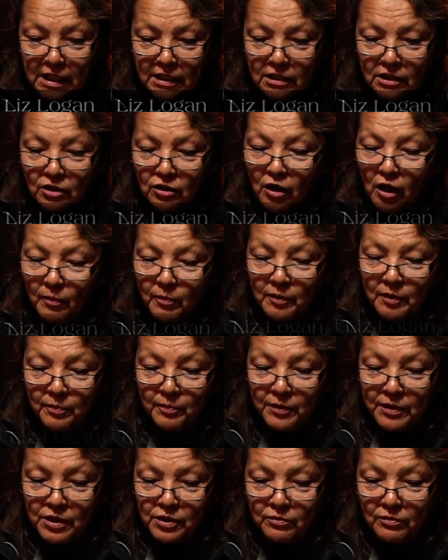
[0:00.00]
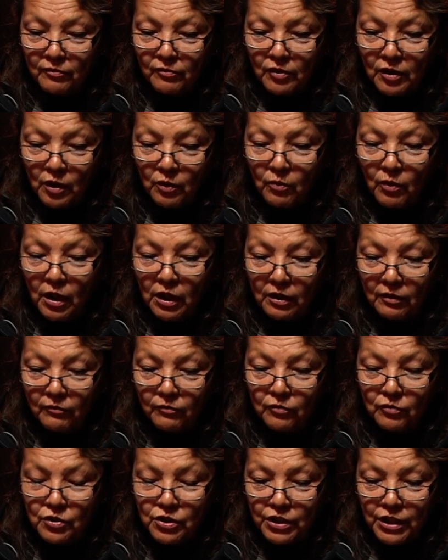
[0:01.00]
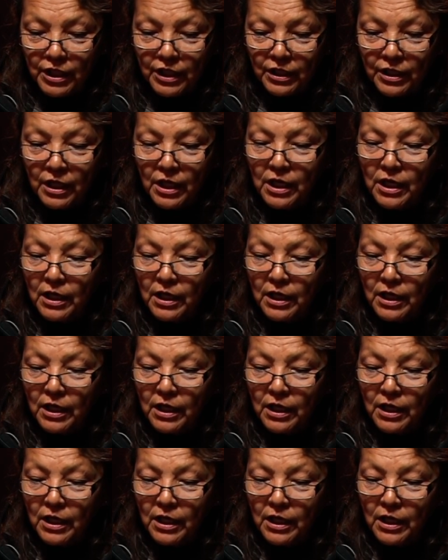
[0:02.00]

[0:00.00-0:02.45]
at the top of the Peace River aquatic food chain,